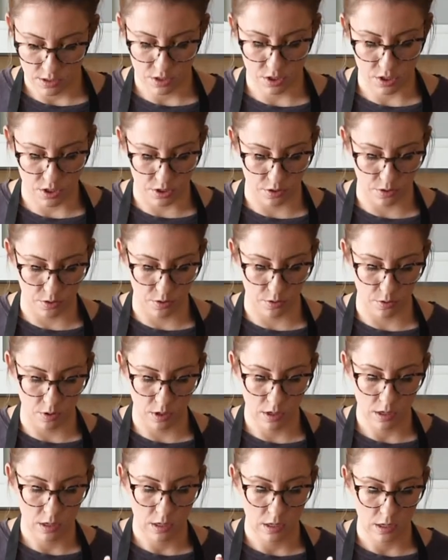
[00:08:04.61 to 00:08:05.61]
to
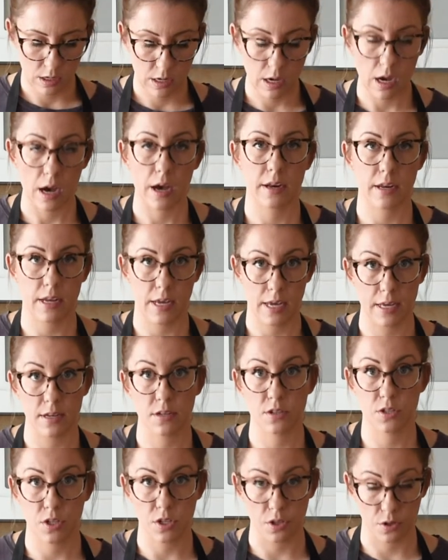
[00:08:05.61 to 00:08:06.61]
cut
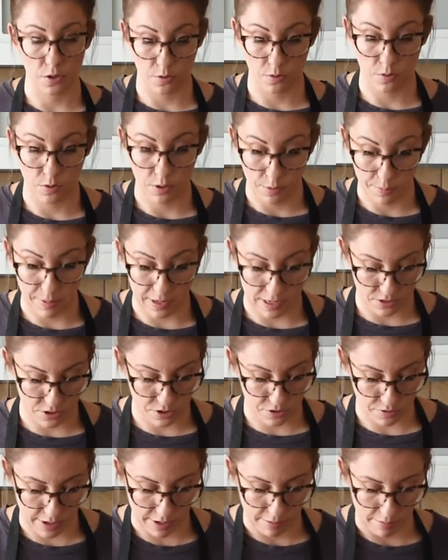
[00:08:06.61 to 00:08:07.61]
into the
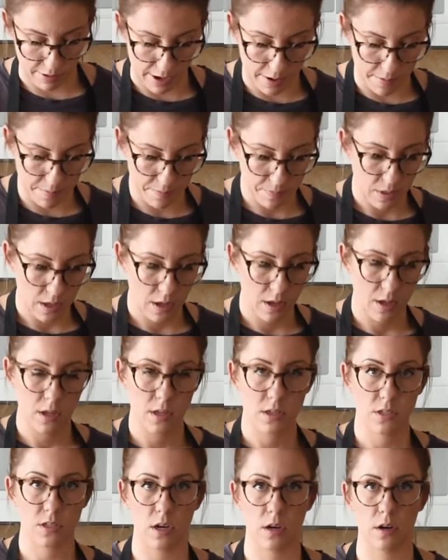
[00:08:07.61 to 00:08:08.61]
pastry, right?
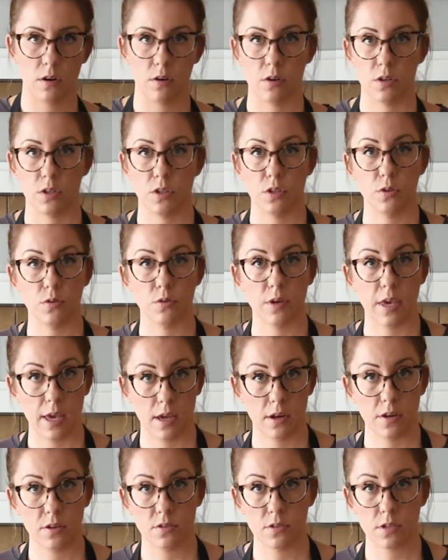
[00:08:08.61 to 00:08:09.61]
So you
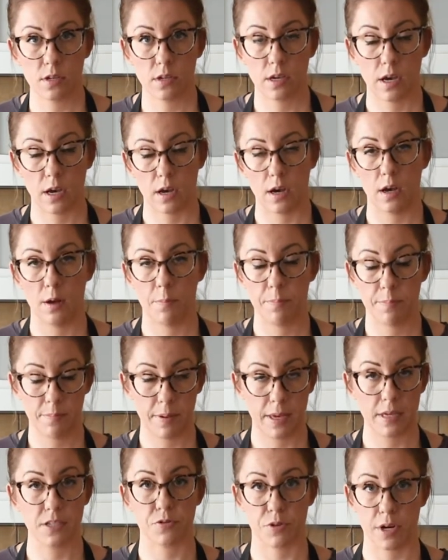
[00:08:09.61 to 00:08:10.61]
can use a
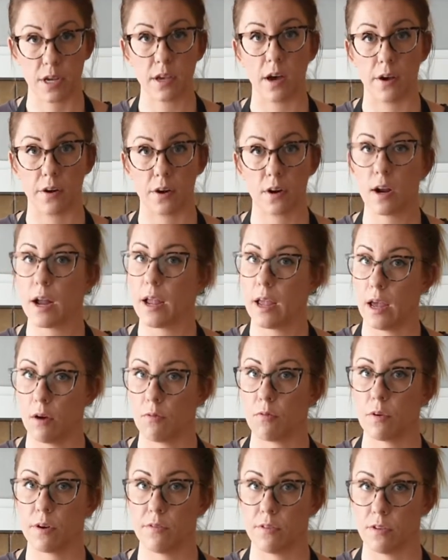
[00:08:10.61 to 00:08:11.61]
pastry cutter. I
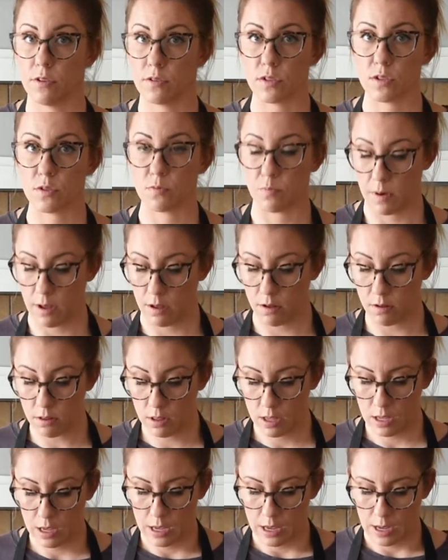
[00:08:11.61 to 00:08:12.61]
have one of those as well.
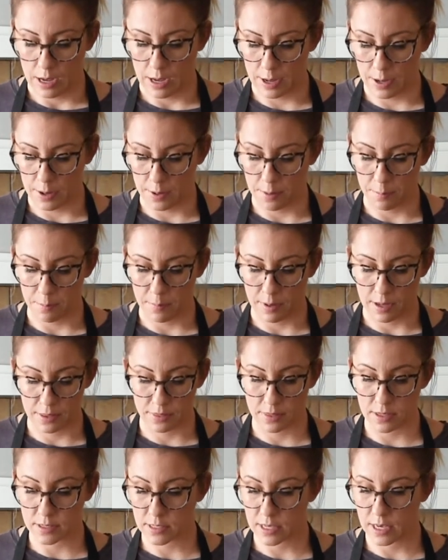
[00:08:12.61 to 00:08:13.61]
In
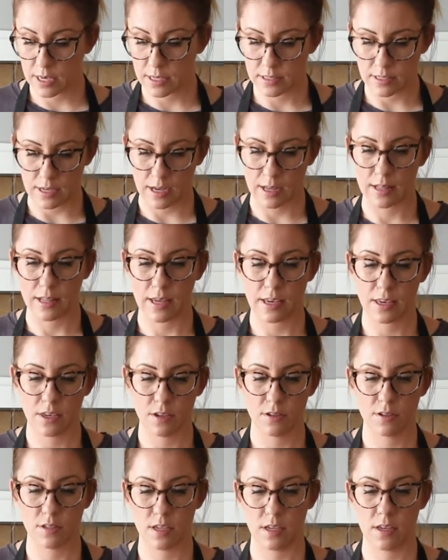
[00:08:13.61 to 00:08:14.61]
this case, I like
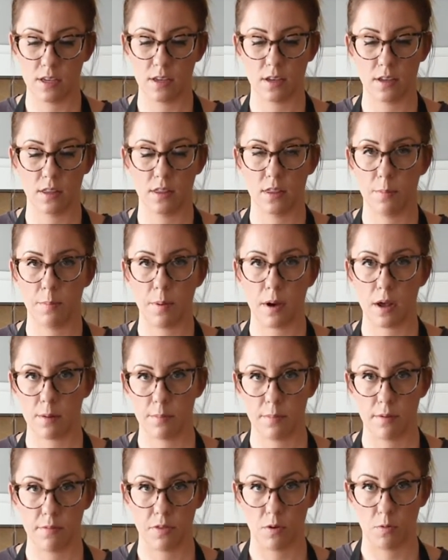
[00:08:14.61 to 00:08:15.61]
using the
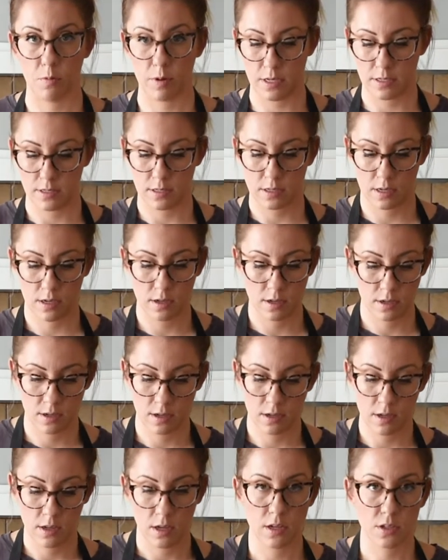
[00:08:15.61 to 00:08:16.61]
bottom of the whisk
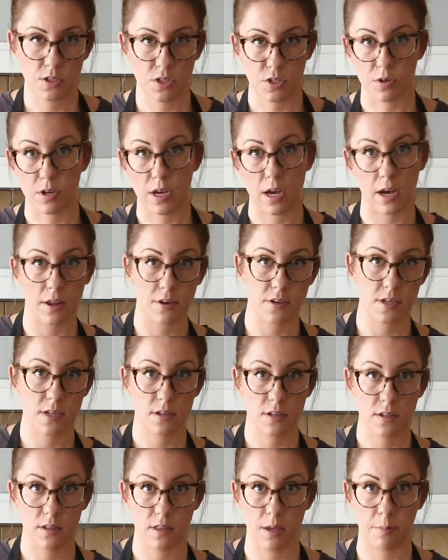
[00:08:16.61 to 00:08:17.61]
to cut
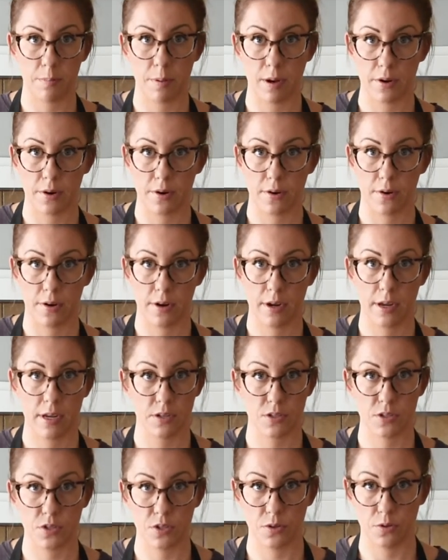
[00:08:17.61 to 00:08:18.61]
the butter
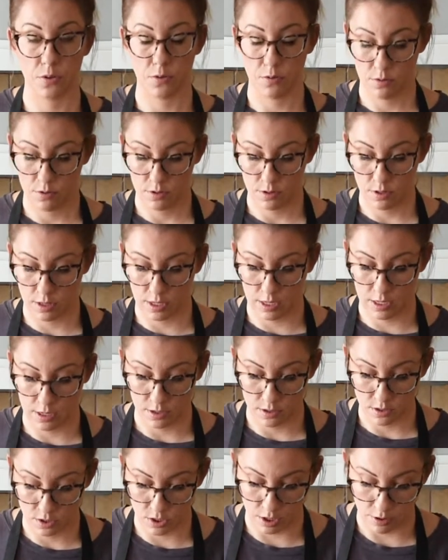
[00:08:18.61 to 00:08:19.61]
into the
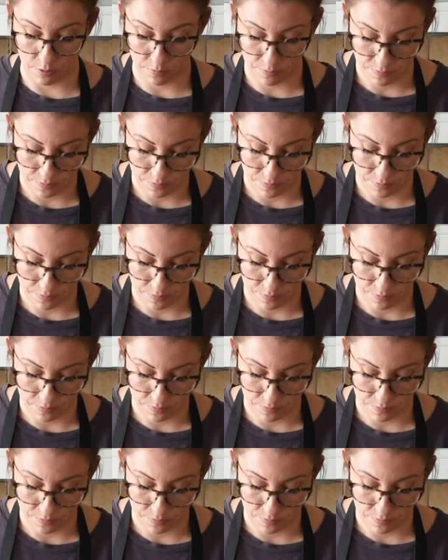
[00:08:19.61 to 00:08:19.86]
dough.